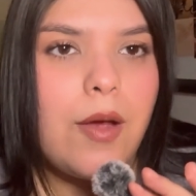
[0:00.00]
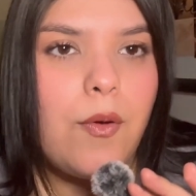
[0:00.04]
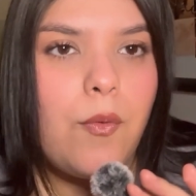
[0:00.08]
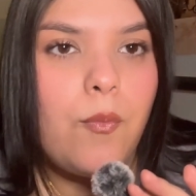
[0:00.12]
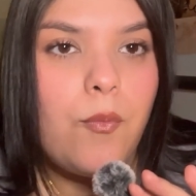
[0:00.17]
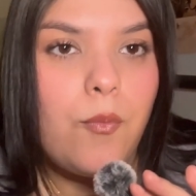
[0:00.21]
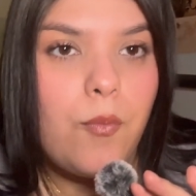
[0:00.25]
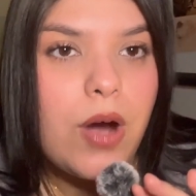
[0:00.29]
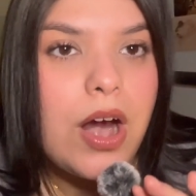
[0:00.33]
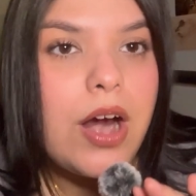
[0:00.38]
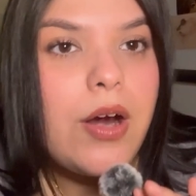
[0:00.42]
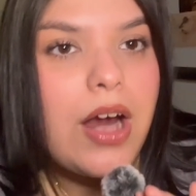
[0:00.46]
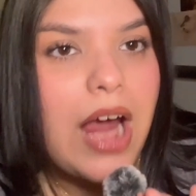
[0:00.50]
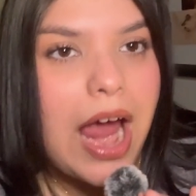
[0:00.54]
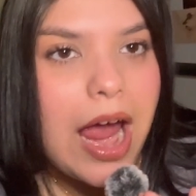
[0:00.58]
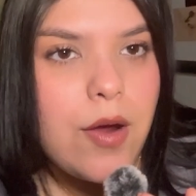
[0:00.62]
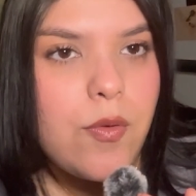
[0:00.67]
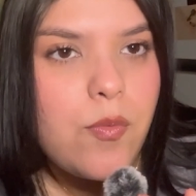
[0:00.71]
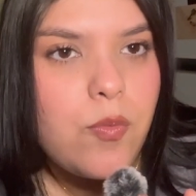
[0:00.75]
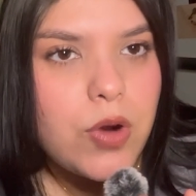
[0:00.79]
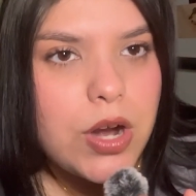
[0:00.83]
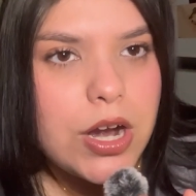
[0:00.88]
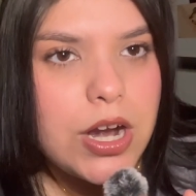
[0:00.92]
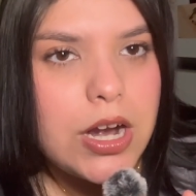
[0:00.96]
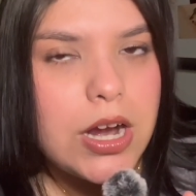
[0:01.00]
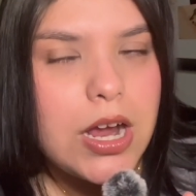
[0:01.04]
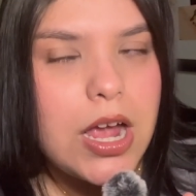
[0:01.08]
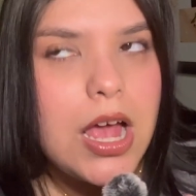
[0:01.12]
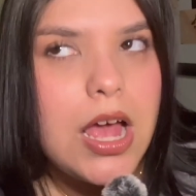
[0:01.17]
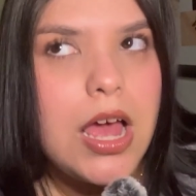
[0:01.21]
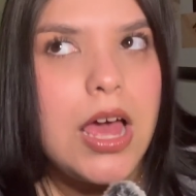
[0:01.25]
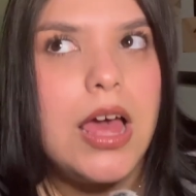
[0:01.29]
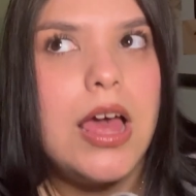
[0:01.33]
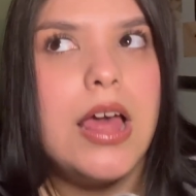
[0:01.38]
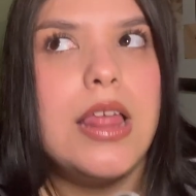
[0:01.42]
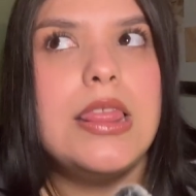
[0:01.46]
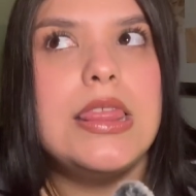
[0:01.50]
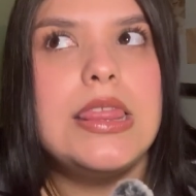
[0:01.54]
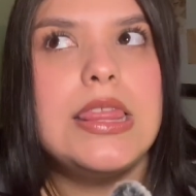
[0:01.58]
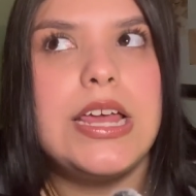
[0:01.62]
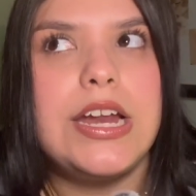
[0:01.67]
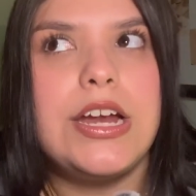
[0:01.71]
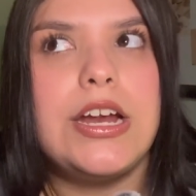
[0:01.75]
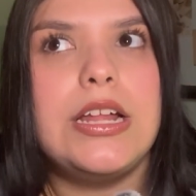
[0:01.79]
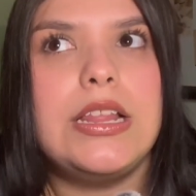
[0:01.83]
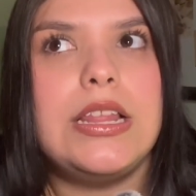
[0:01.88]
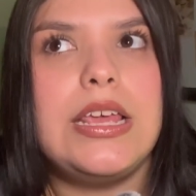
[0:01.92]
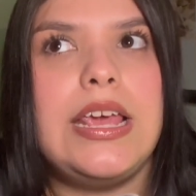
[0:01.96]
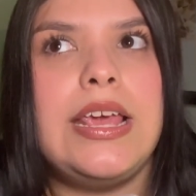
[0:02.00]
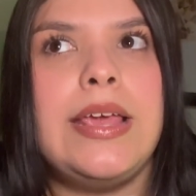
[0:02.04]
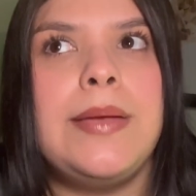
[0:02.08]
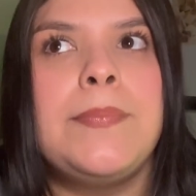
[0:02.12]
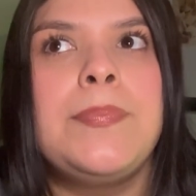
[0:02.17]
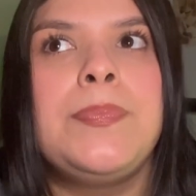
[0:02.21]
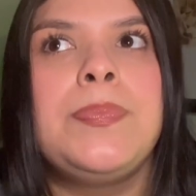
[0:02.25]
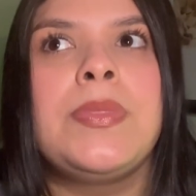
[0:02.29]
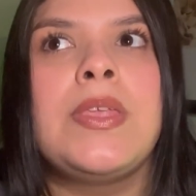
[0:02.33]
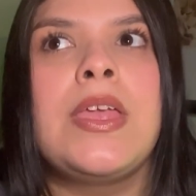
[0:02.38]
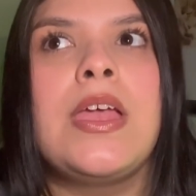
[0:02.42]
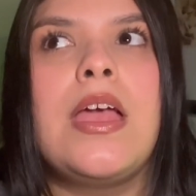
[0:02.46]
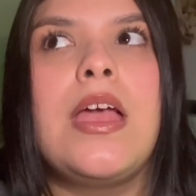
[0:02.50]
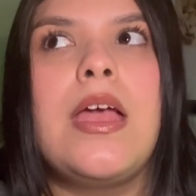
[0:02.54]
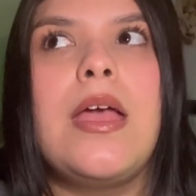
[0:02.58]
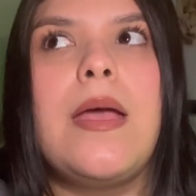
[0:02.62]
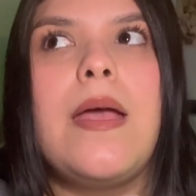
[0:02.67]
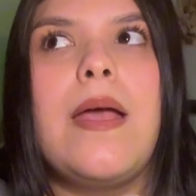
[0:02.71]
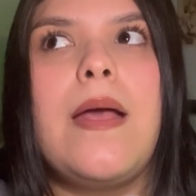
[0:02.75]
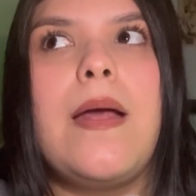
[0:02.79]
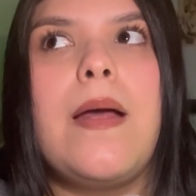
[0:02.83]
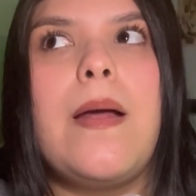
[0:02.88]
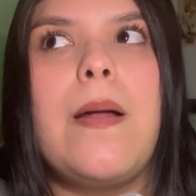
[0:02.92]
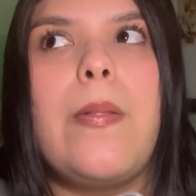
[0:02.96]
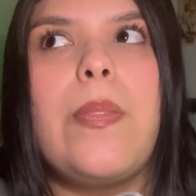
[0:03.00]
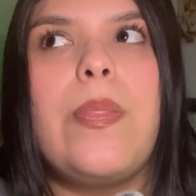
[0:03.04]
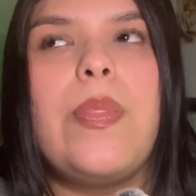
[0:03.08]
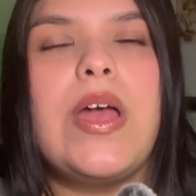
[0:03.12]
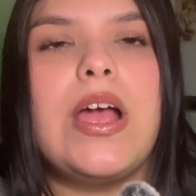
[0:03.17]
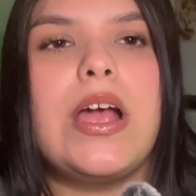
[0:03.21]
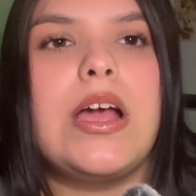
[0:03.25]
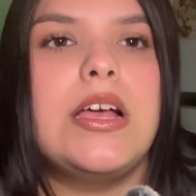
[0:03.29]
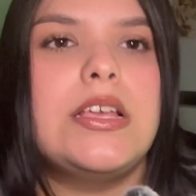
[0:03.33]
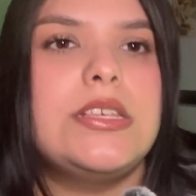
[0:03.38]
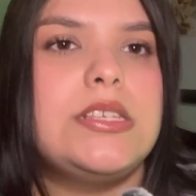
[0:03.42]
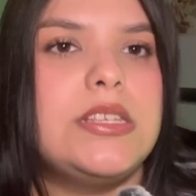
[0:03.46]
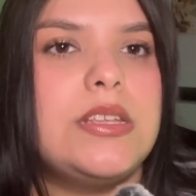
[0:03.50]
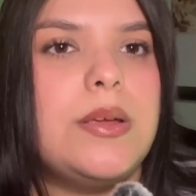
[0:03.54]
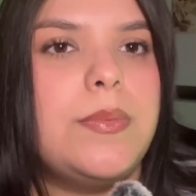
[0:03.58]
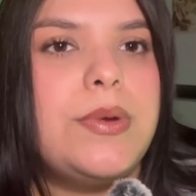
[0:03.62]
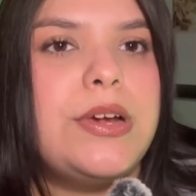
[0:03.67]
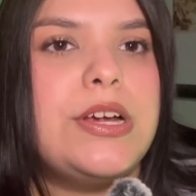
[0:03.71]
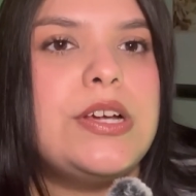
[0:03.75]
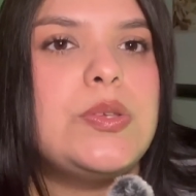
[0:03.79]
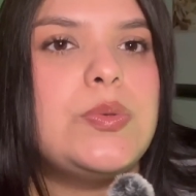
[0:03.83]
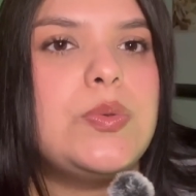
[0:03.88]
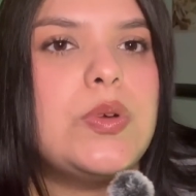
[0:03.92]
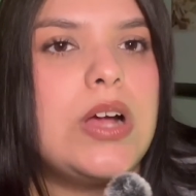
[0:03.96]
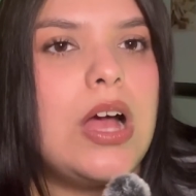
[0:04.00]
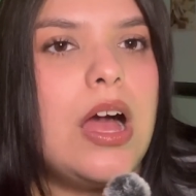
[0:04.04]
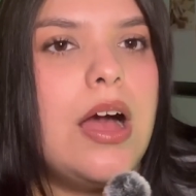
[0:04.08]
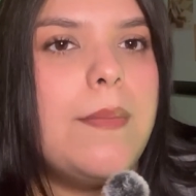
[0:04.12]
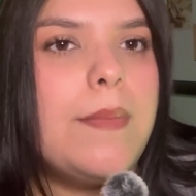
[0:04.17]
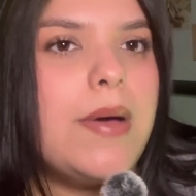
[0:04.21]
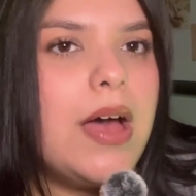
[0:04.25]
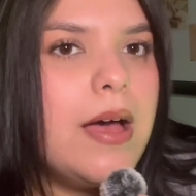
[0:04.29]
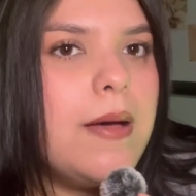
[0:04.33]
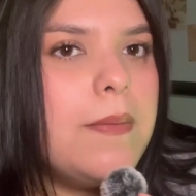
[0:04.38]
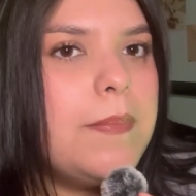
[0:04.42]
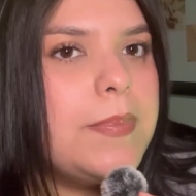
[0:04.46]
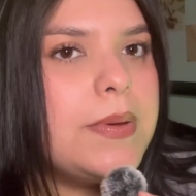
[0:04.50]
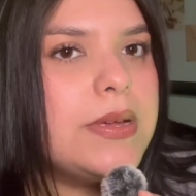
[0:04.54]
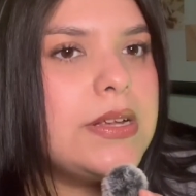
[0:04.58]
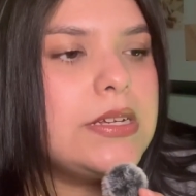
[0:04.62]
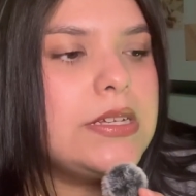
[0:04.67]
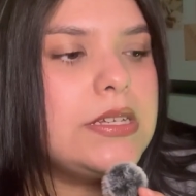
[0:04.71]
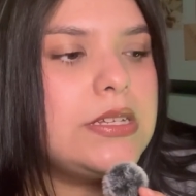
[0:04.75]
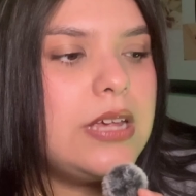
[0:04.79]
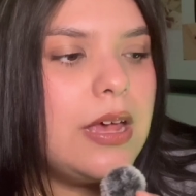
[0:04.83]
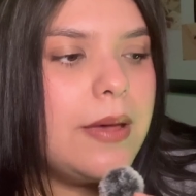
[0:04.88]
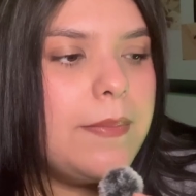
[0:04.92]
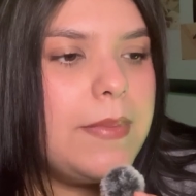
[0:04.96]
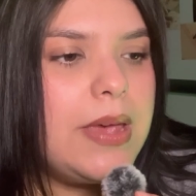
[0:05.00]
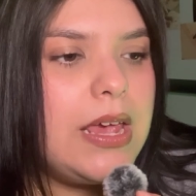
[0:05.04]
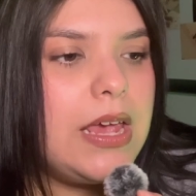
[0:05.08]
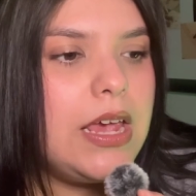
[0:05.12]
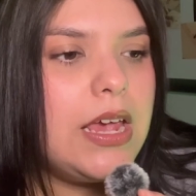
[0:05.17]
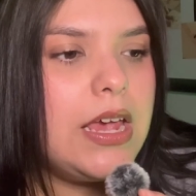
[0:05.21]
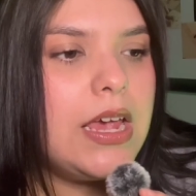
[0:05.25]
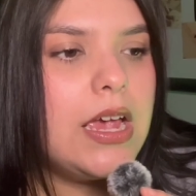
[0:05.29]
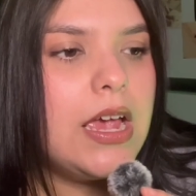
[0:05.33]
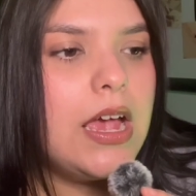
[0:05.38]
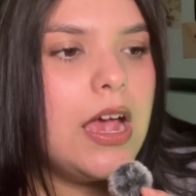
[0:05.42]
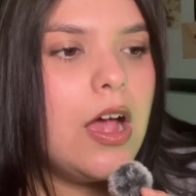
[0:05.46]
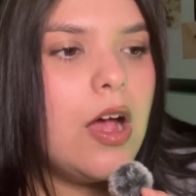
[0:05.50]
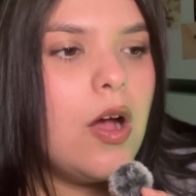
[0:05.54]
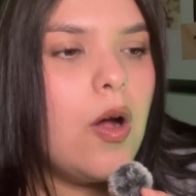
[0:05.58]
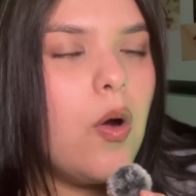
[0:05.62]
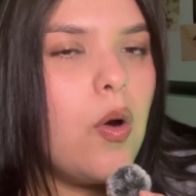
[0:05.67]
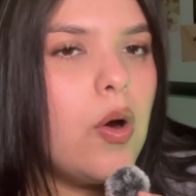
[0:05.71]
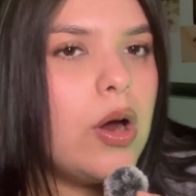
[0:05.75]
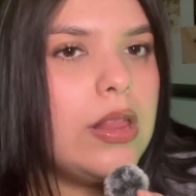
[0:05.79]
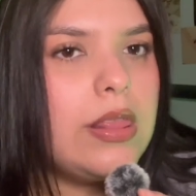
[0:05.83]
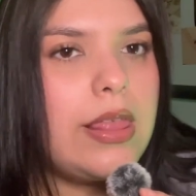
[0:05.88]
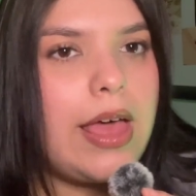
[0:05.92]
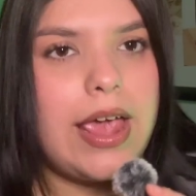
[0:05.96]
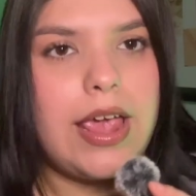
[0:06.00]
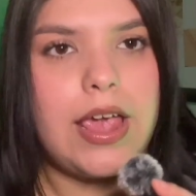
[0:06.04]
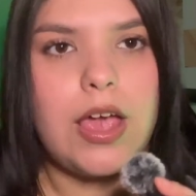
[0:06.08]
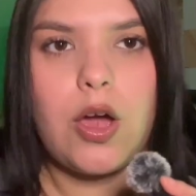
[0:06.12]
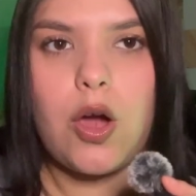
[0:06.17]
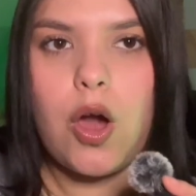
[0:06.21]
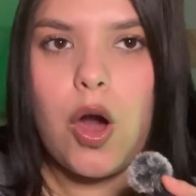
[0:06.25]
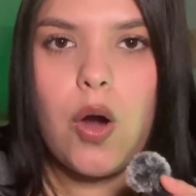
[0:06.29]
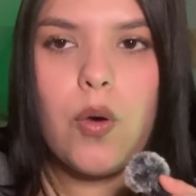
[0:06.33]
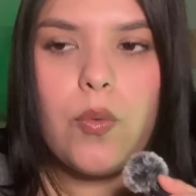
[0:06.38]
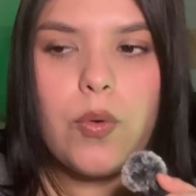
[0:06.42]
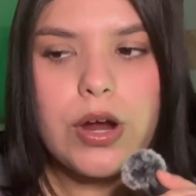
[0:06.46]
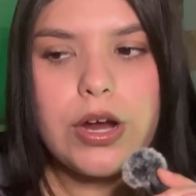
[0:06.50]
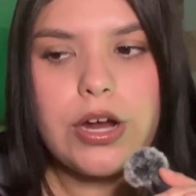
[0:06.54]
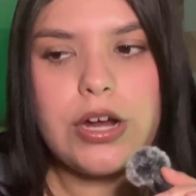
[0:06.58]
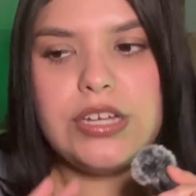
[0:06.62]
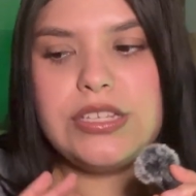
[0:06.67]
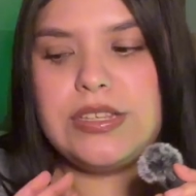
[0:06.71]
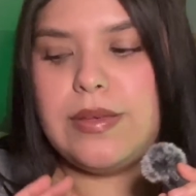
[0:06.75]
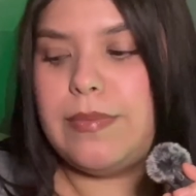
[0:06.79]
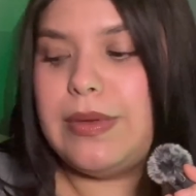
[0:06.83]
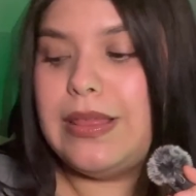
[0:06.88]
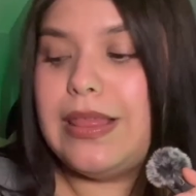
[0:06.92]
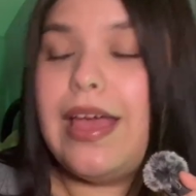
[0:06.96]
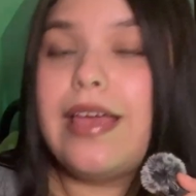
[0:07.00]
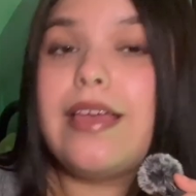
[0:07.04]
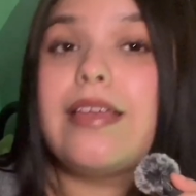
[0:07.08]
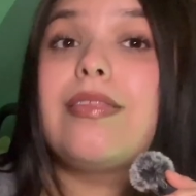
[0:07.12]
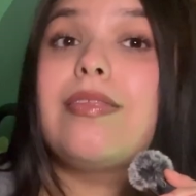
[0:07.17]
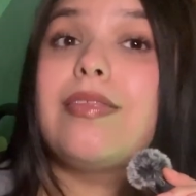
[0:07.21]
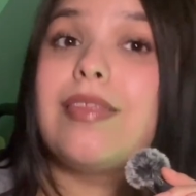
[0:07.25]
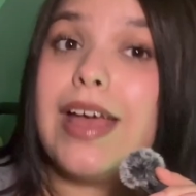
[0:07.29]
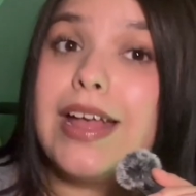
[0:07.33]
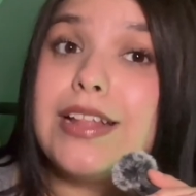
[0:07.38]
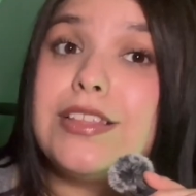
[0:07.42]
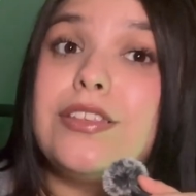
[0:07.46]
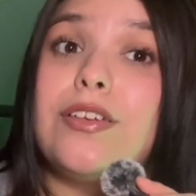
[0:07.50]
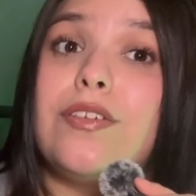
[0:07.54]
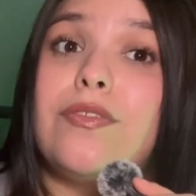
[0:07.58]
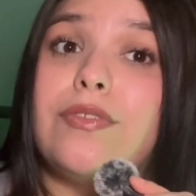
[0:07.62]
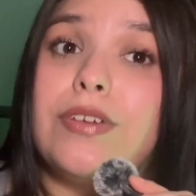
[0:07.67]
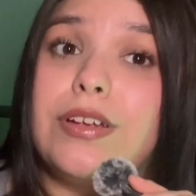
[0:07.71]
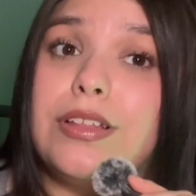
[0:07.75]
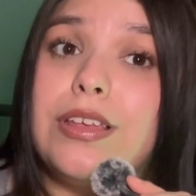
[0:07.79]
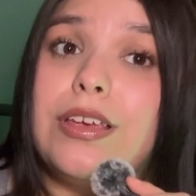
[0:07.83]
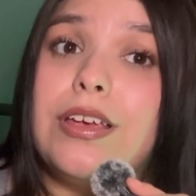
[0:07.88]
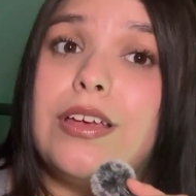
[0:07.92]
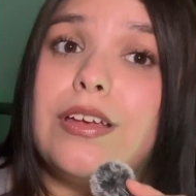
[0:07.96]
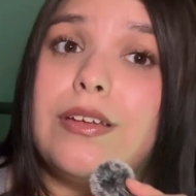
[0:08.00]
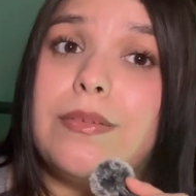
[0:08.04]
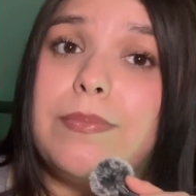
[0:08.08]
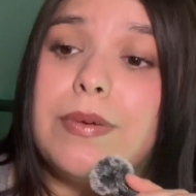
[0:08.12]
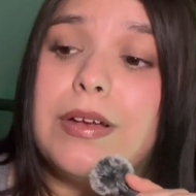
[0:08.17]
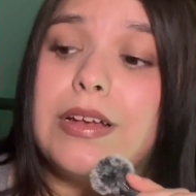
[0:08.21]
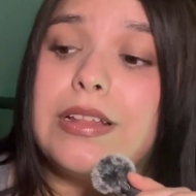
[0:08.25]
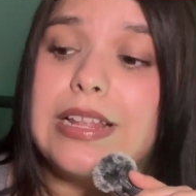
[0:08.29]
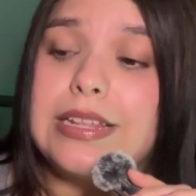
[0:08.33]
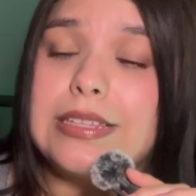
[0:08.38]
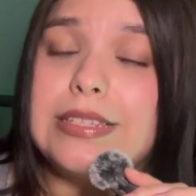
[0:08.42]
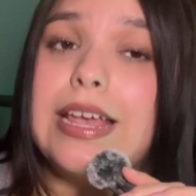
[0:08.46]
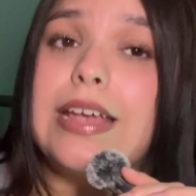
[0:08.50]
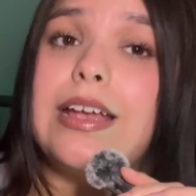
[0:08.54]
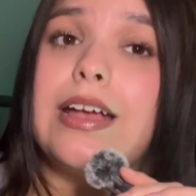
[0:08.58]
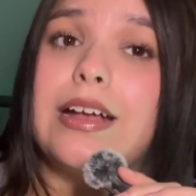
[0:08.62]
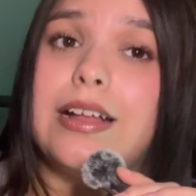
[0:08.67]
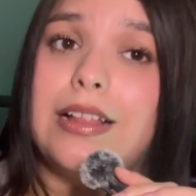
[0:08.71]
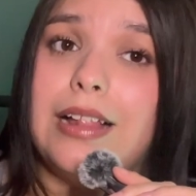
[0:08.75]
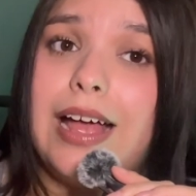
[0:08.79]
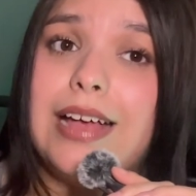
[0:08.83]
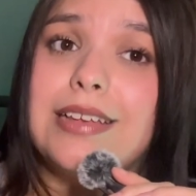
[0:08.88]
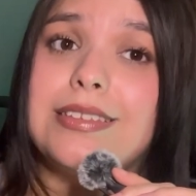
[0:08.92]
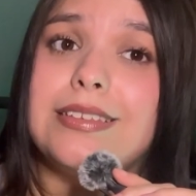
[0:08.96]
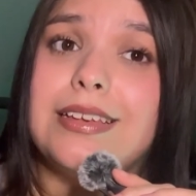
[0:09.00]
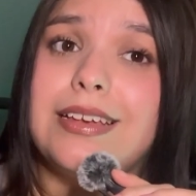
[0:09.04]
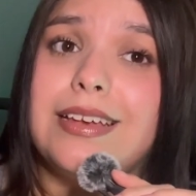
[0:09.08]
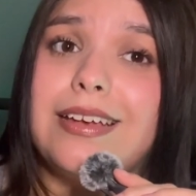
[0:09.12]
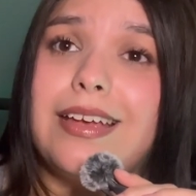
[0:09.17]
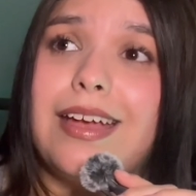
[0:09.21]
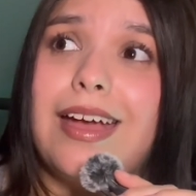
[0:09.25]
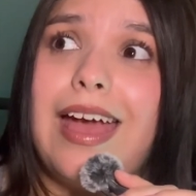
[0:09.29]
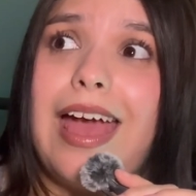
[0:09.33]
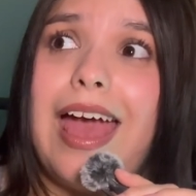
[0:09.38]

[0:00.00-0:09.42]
Where I work, literally, the customers will come up to me or like coworkers and be like, that's a really good book. That's like a classic.